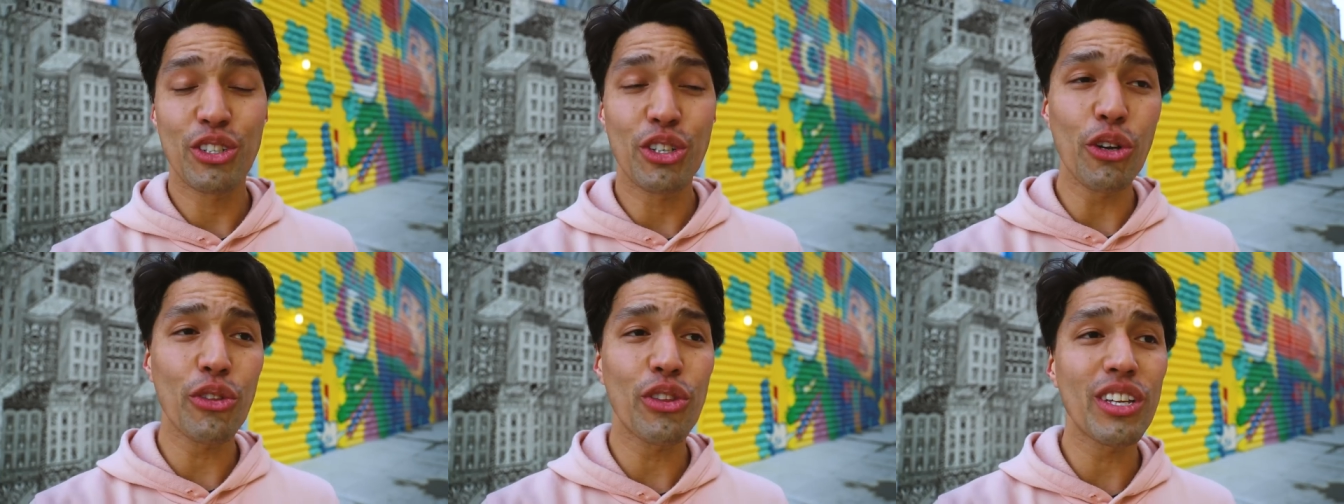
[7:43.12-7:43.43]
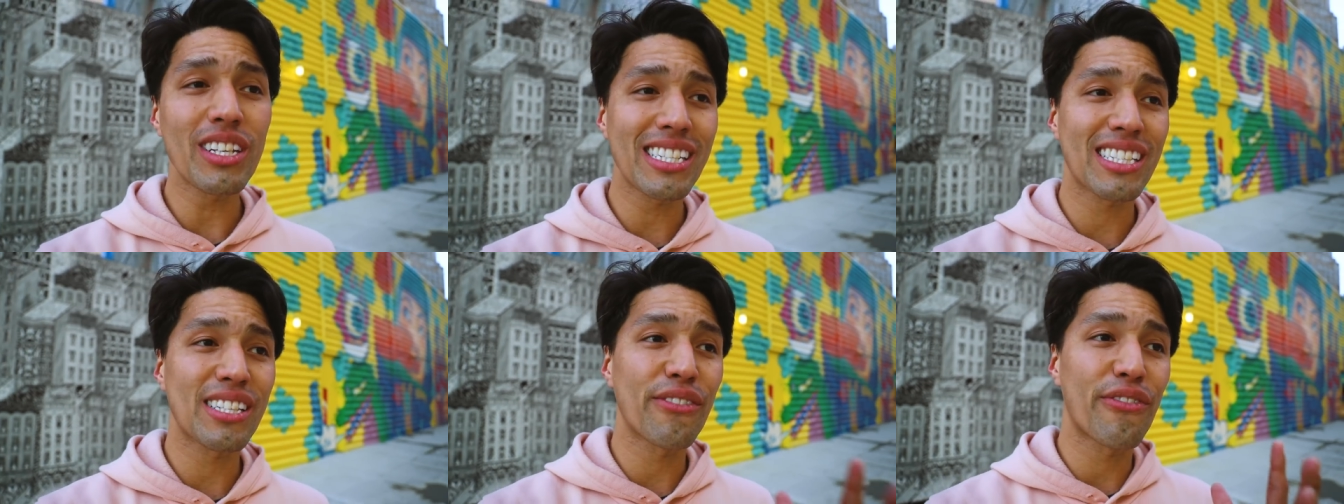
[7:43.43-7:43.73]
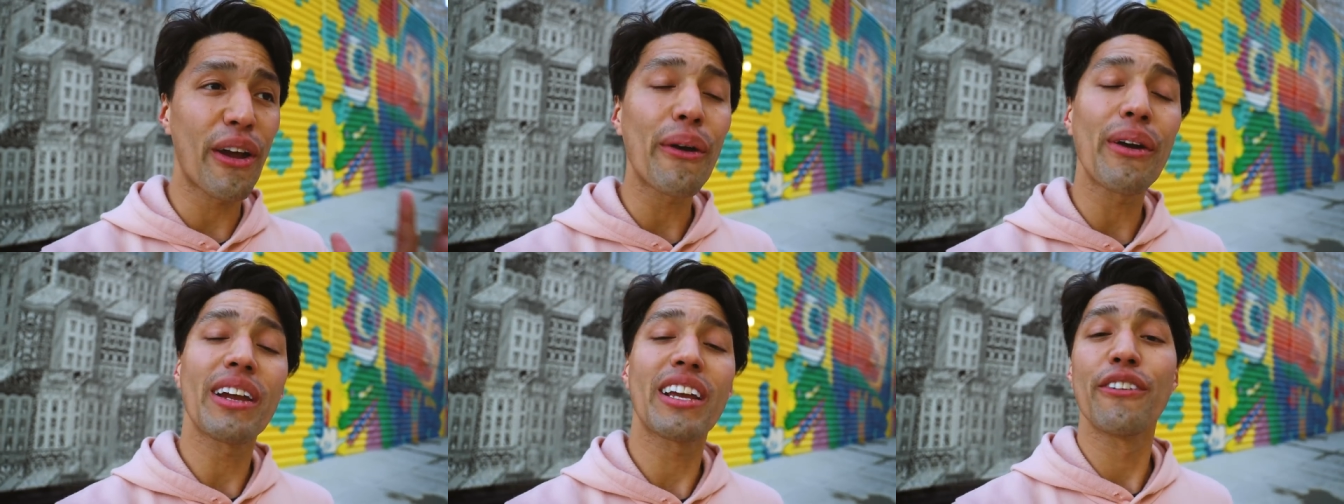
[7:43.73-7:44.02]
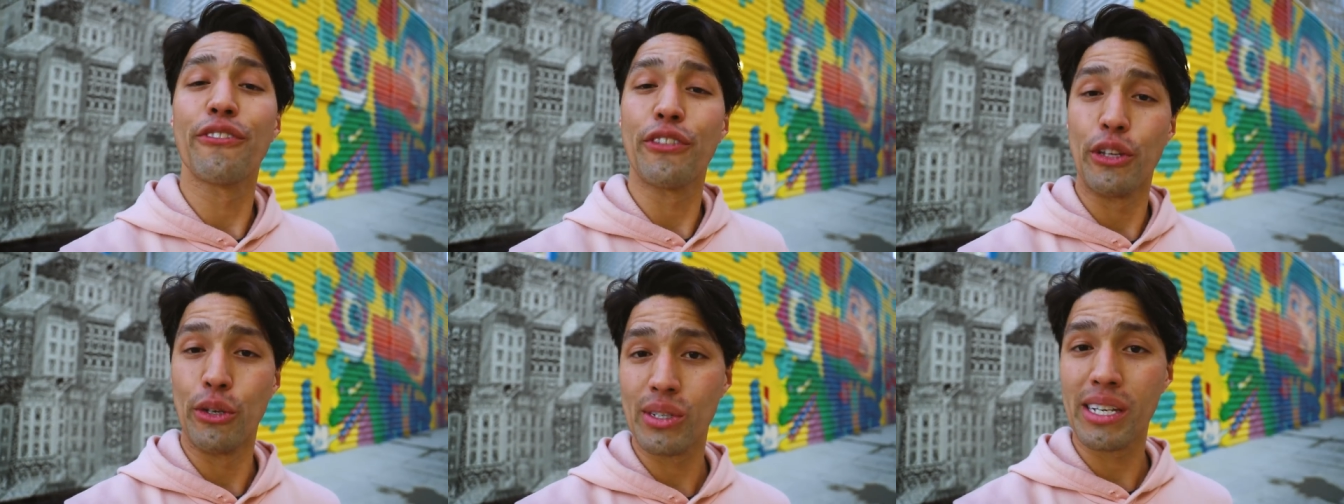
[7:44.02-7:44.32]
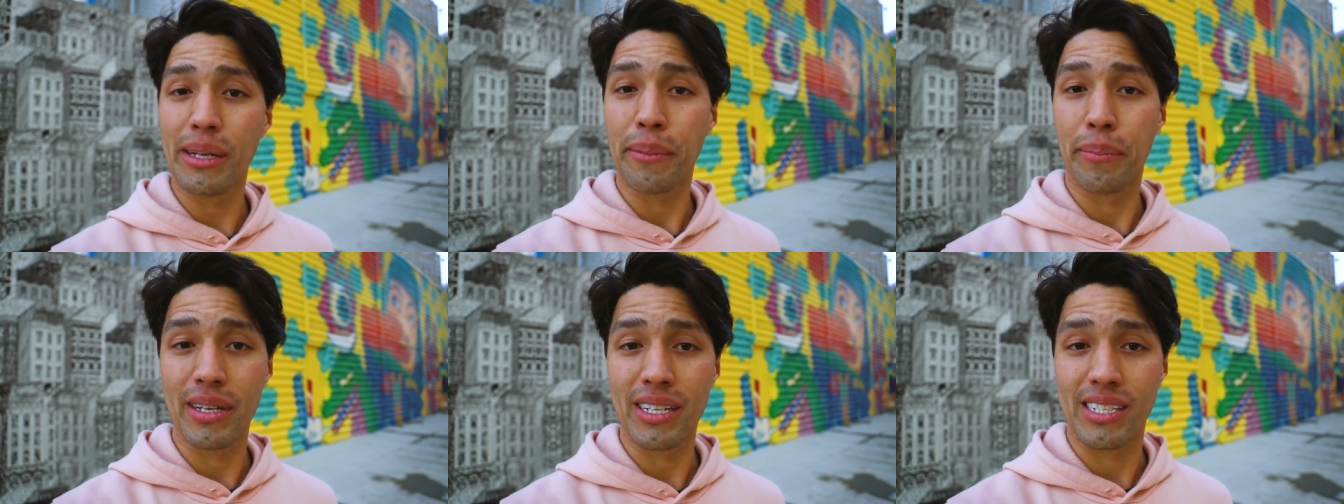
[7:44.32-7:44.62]
The truth is it's a very very
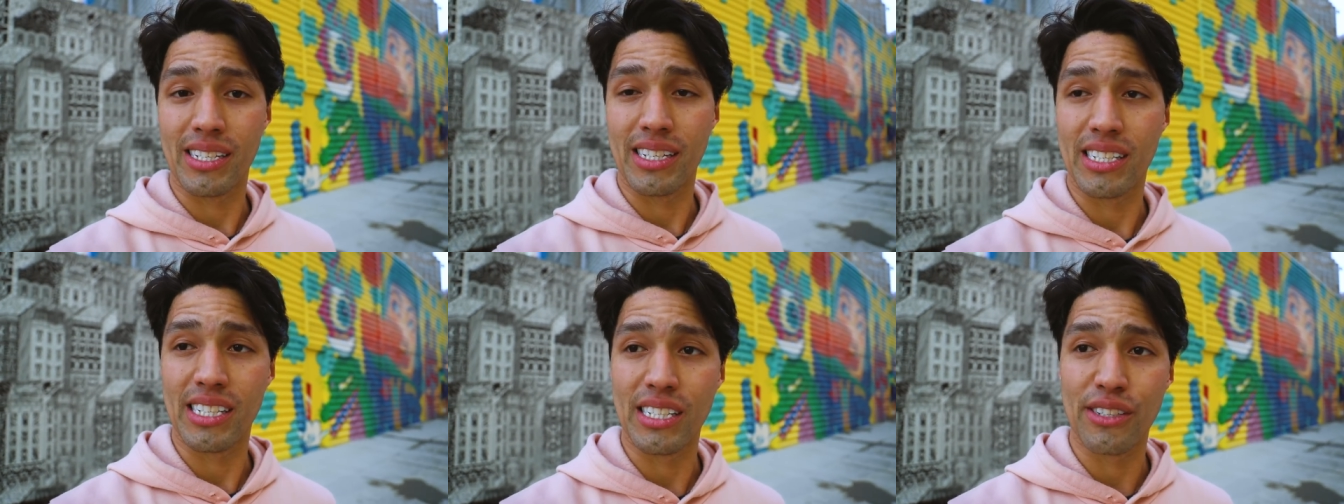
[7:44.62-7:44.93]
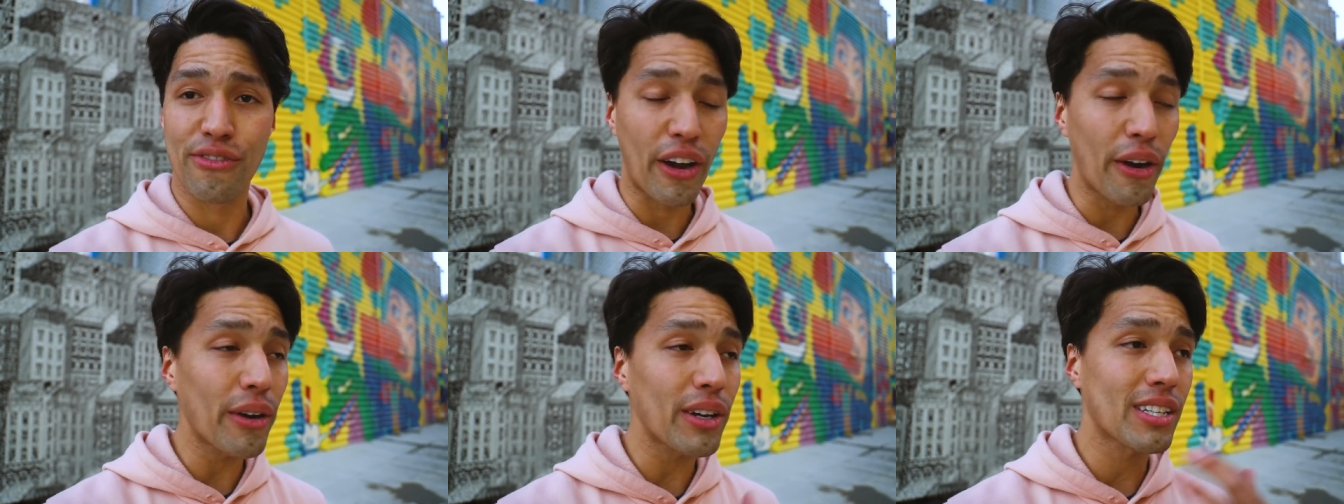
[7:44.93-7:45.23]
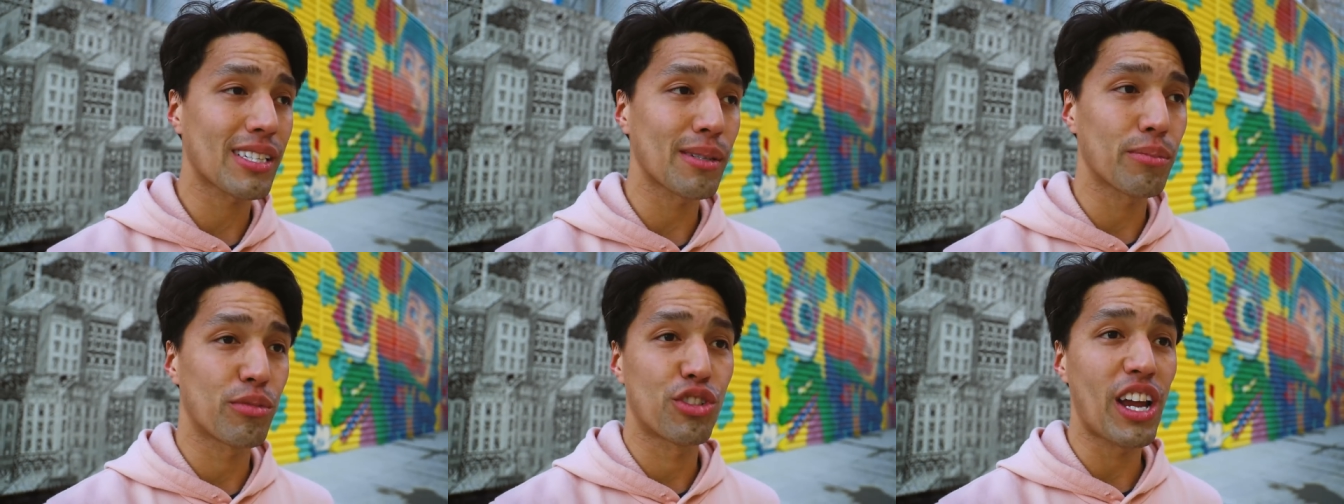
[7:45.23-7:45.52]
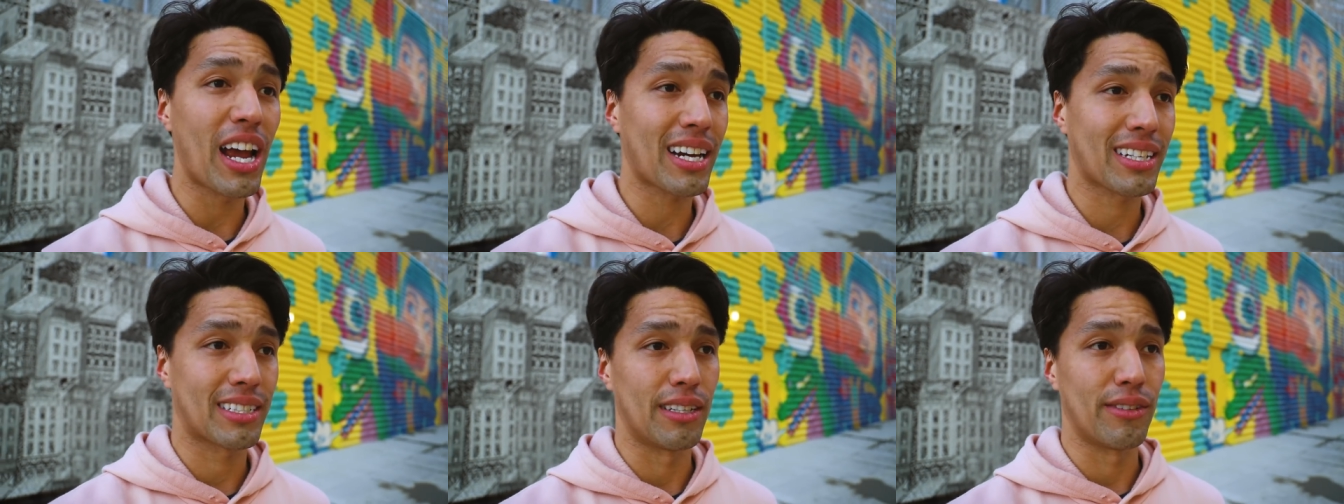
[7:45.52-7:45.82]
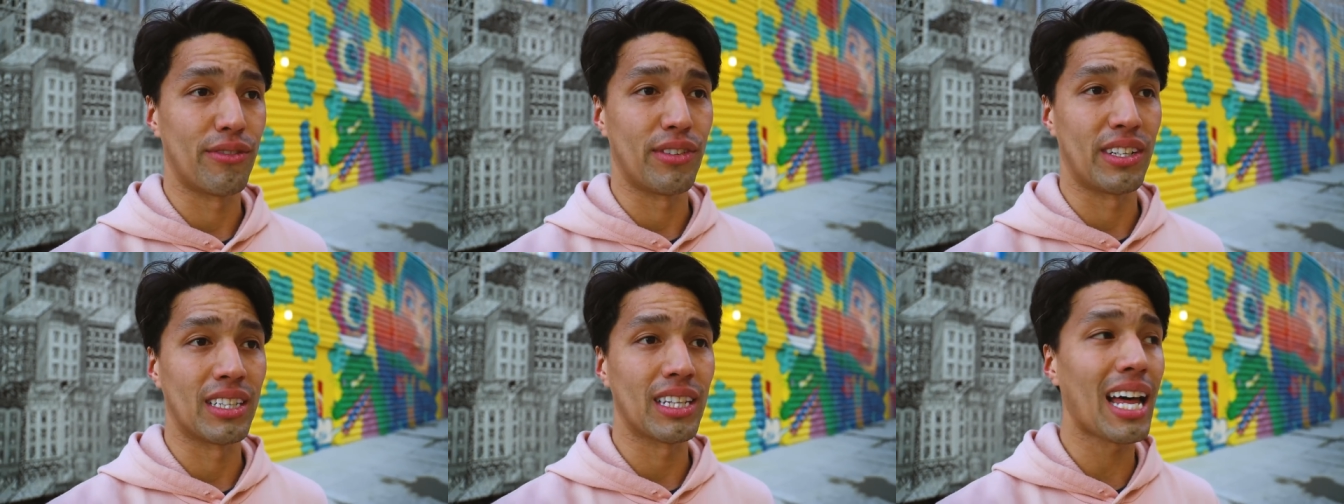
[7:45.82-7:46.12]
confusing business. It's very
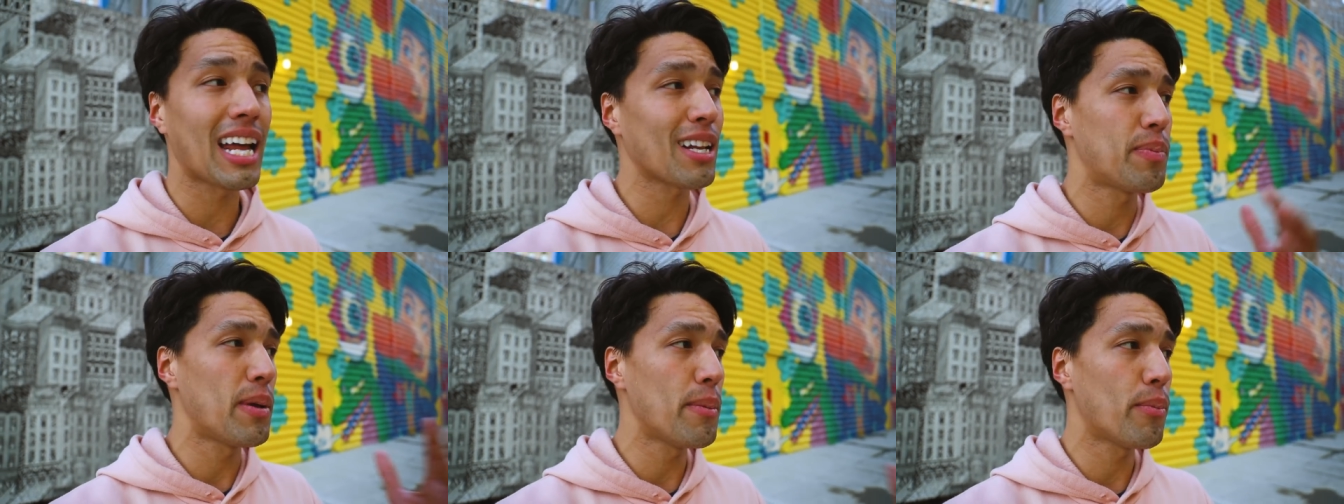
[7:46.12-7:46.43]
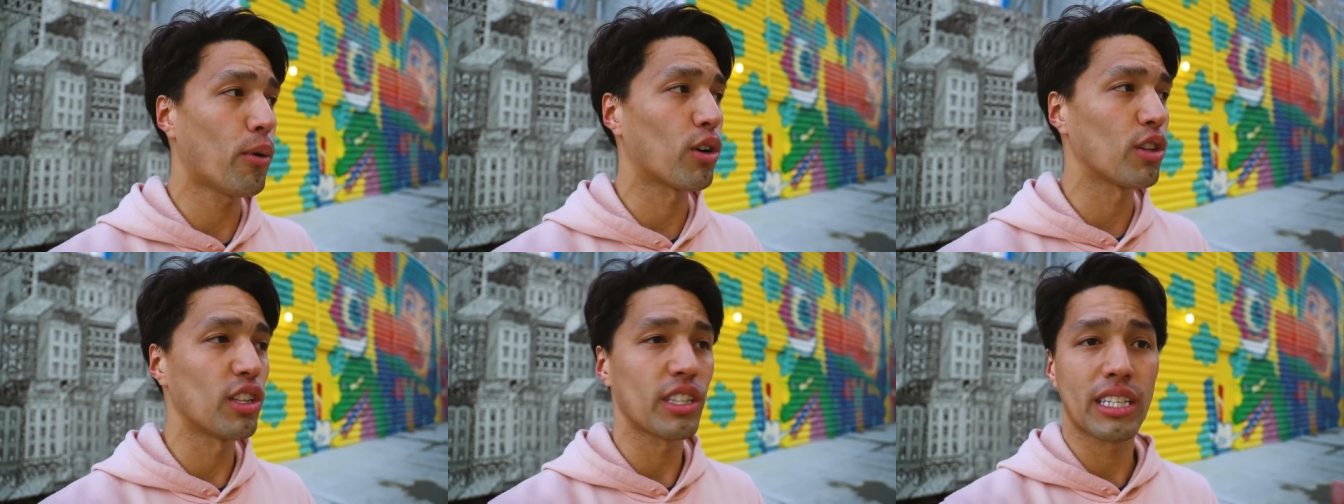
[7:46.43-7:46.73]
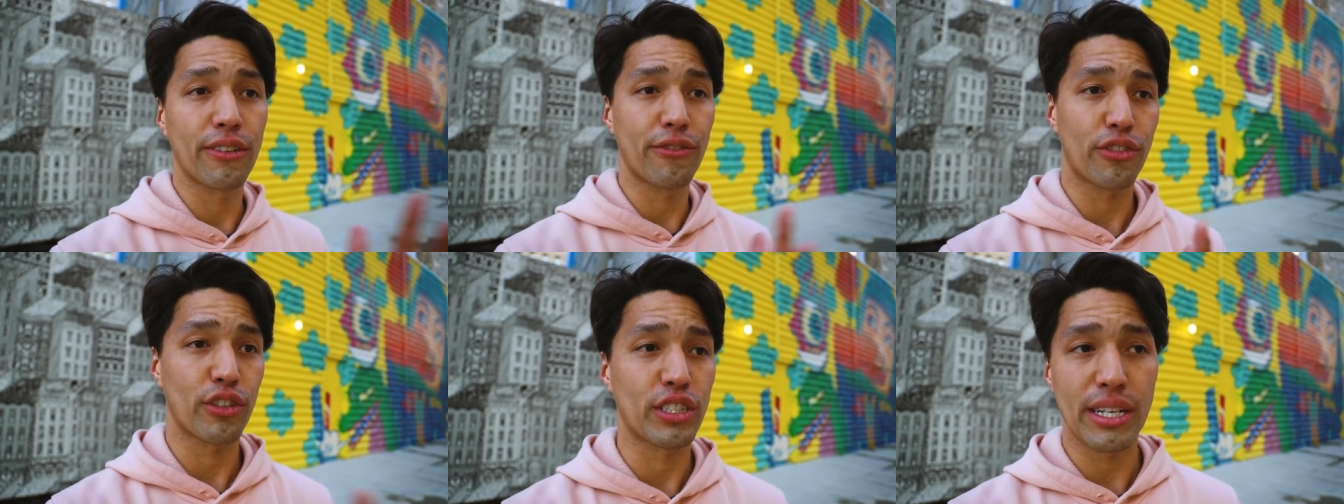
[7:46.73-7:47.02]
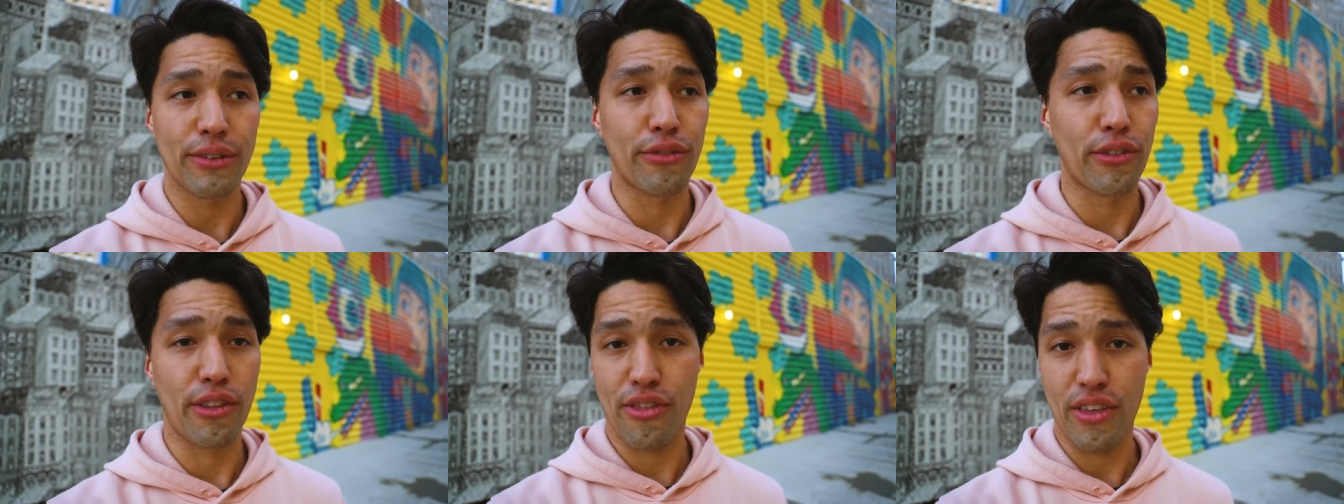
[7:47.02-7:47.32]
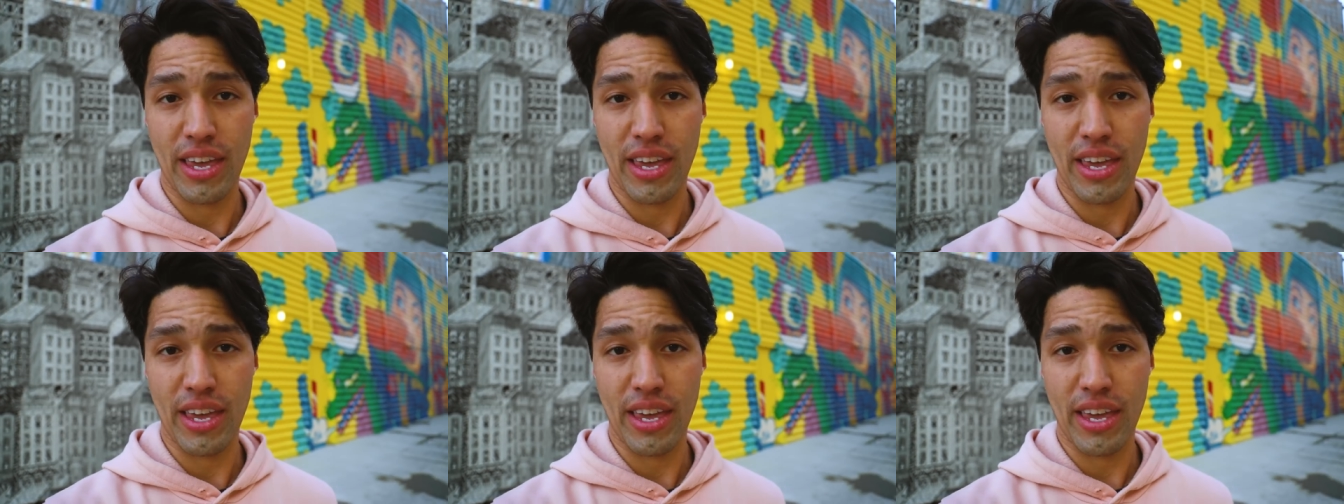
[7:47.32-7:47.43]
subjective and a lot of people are looking for different